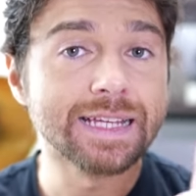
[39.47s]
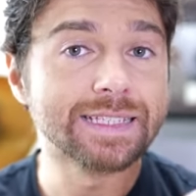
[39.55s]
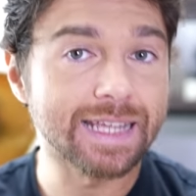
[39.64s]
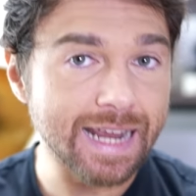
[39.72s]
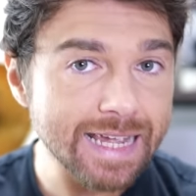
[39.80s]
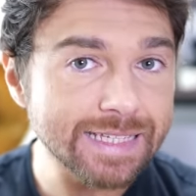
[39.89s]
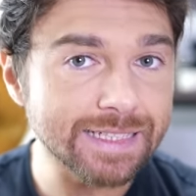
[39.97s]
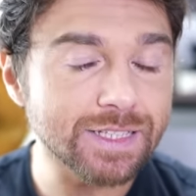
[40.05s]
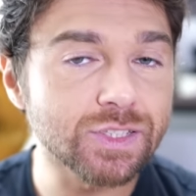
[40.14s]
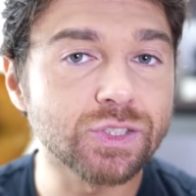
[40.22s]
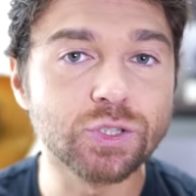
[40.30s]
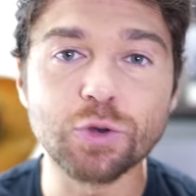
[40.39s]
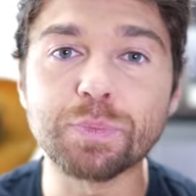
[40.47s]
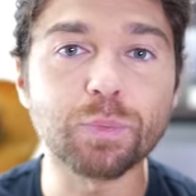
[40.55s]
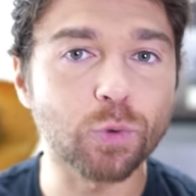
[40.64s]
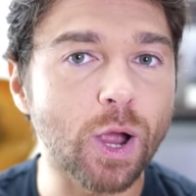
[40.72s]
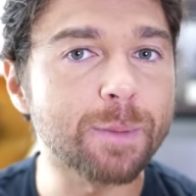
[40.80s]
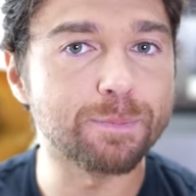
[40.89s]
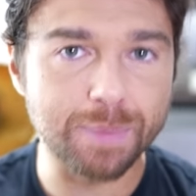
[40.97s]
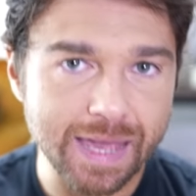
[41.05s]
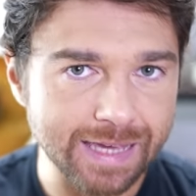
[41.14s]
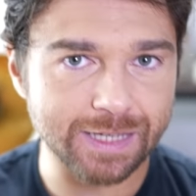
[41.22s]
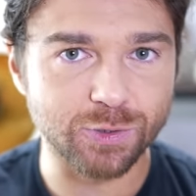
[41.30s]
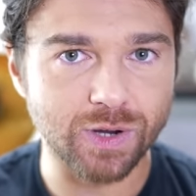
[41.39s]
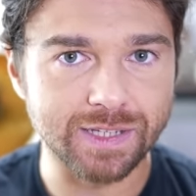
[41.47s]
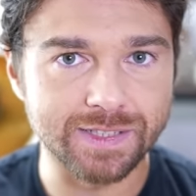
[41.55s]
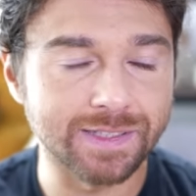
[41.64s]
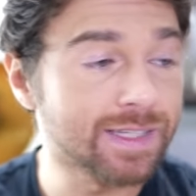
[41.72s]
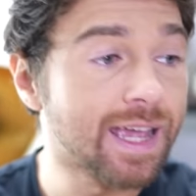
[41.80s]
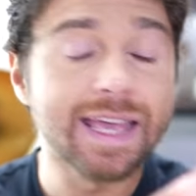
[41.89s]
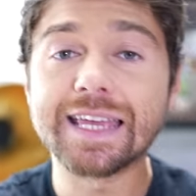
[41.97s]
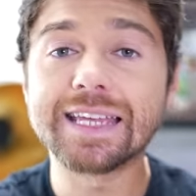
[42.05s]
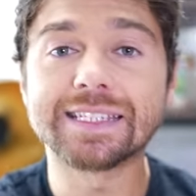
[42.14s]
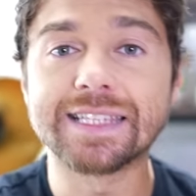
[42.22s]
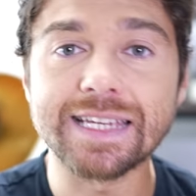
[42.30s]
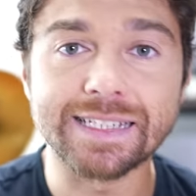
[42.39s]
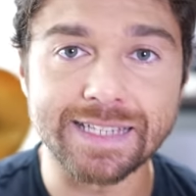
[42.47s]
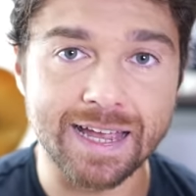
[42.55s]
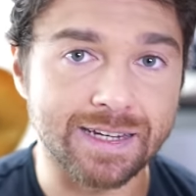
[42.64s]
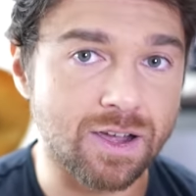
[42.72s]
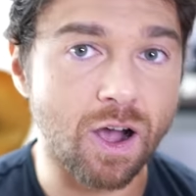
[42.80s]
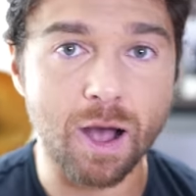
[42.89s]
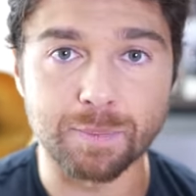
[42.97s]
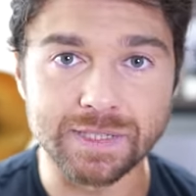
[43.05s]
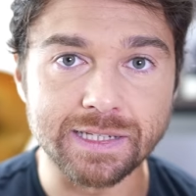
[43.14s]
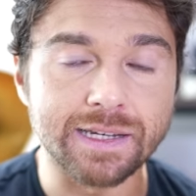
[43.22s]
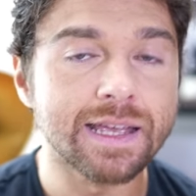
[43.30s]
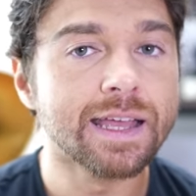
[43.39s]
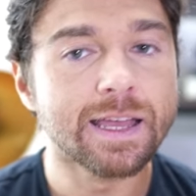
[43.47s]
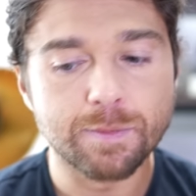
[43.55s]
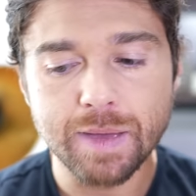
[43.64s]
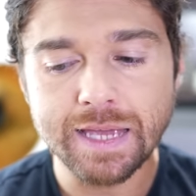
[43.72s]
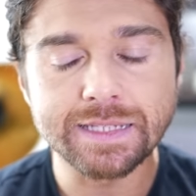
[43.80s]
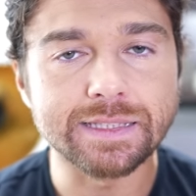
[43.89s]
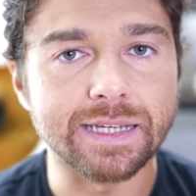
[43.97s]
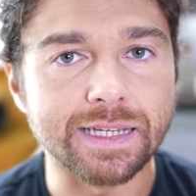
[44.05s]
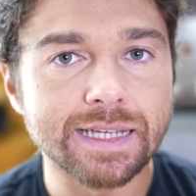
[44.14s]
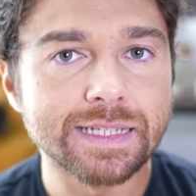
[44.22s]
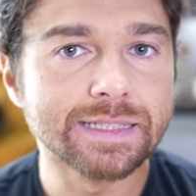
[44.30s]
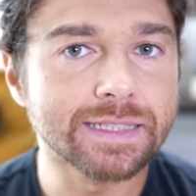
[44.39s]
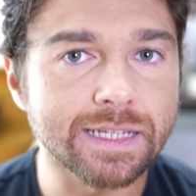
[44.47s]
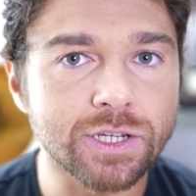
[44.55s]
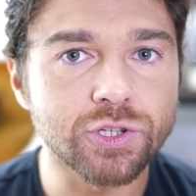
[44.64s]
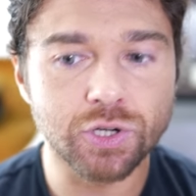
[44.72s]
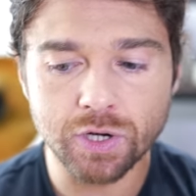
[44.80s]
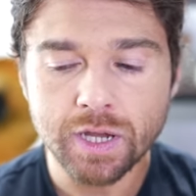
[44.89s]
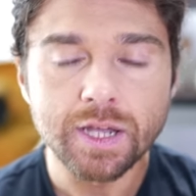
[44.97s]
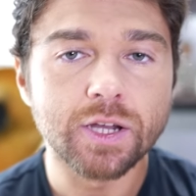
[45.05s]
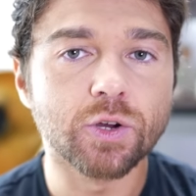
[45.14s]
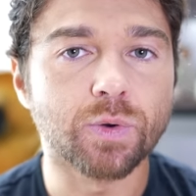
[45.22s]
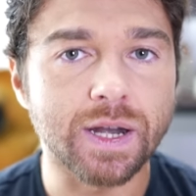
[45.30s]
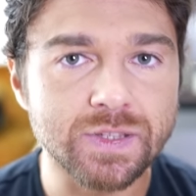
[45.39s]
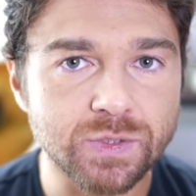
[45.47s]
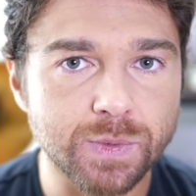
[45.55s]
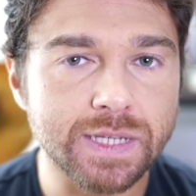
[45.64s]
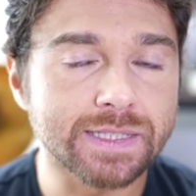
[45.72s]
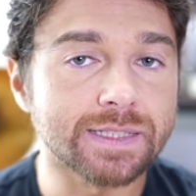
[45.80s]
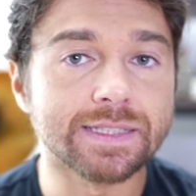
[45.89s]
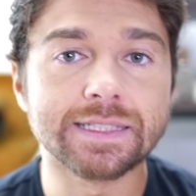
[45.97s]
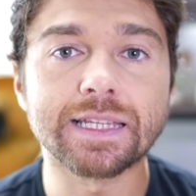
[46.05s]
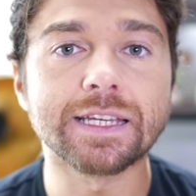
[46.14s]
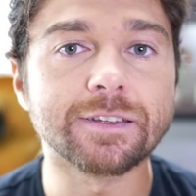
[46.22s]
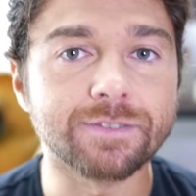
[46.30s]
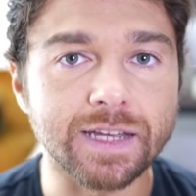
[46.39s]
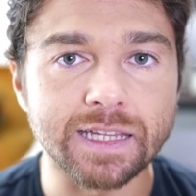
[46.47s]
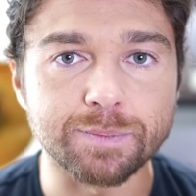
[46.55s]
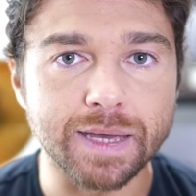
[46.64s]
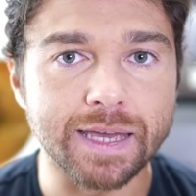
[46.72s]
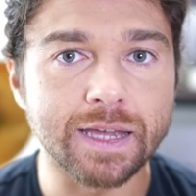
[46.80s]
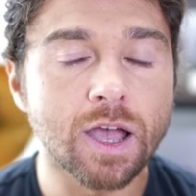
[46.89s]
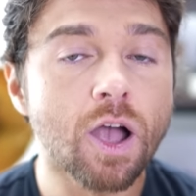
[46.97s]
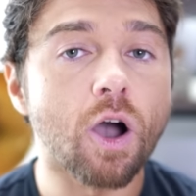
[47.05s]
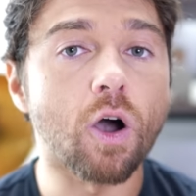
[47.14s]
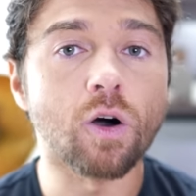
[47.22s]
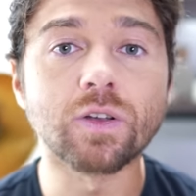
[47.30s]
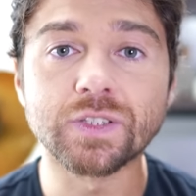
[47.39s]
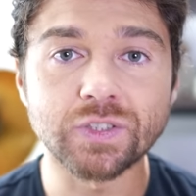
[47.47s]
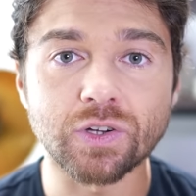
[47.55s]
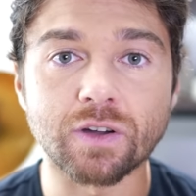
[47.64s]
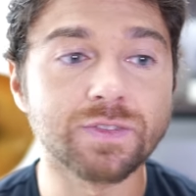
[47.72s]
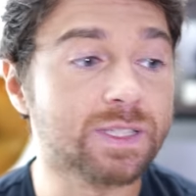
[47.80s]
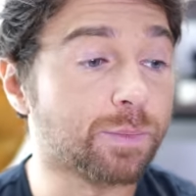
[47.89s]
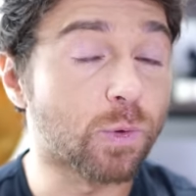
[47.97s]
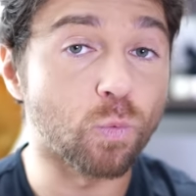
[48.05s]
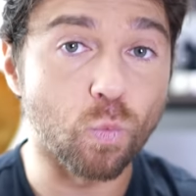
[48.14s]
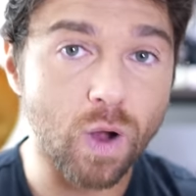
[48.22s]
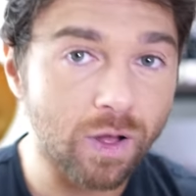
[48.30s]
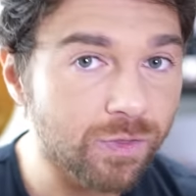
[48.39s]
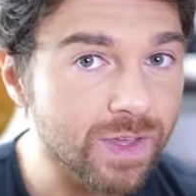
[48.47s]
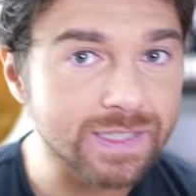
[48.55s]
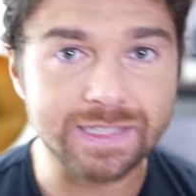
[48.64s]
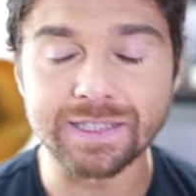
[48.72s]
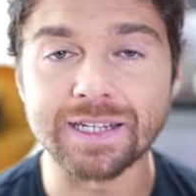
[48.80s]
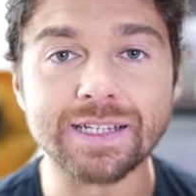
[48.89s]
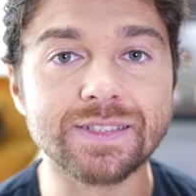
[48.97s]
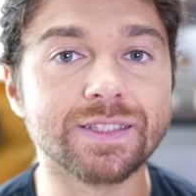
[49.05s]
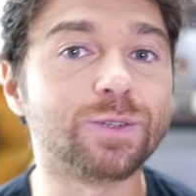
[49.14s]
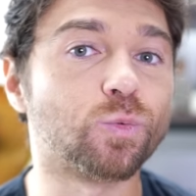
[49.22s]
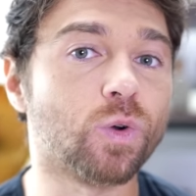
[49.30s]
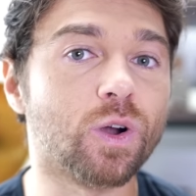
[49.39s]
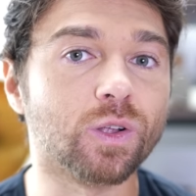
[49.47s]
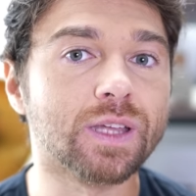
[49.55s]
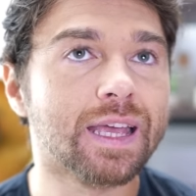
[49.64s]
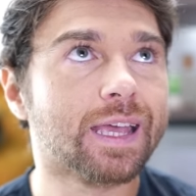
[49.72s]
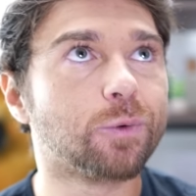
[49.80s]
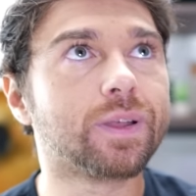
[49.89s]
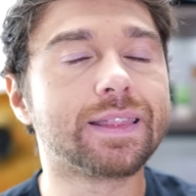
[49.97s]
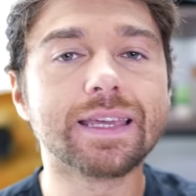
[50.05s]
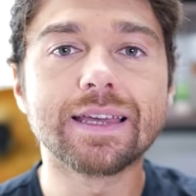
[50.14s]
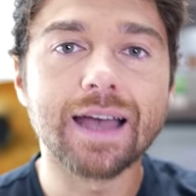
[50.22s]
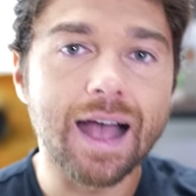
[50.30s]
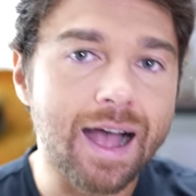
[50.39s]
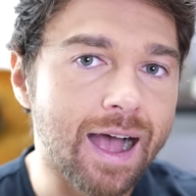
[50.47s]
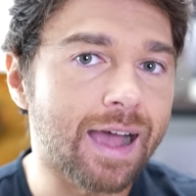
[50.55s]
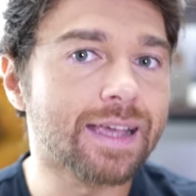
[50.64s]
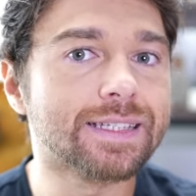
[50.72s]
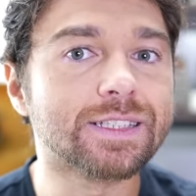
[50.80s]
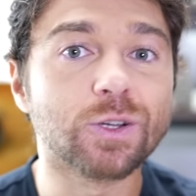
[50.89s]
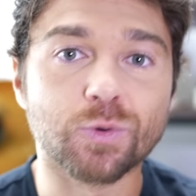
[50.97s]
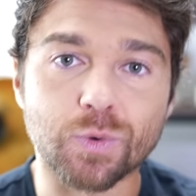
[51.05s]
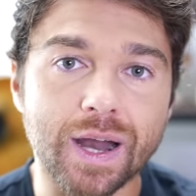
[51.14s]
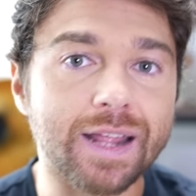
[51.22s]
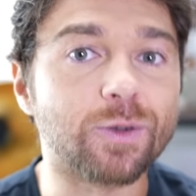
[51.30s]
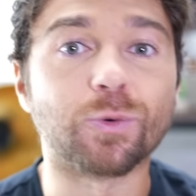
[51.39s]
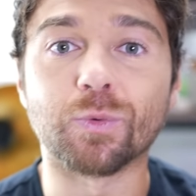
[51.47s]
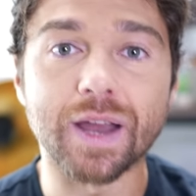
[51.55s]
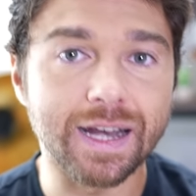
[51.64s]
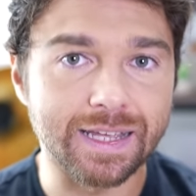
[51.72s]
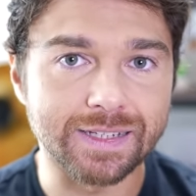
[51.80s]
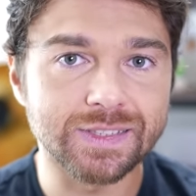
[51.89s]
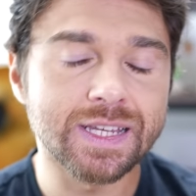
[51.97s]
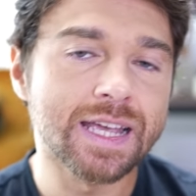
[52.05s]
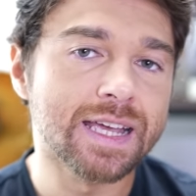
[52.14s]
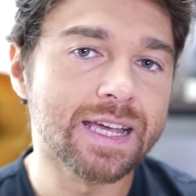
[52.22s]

Today's superprime banking crisis is the exact opposite. Banks like Signature, Credit Suisse, Silicon Valley Bank all serve some of the wealthiest clients in the world with the highest credit ratings.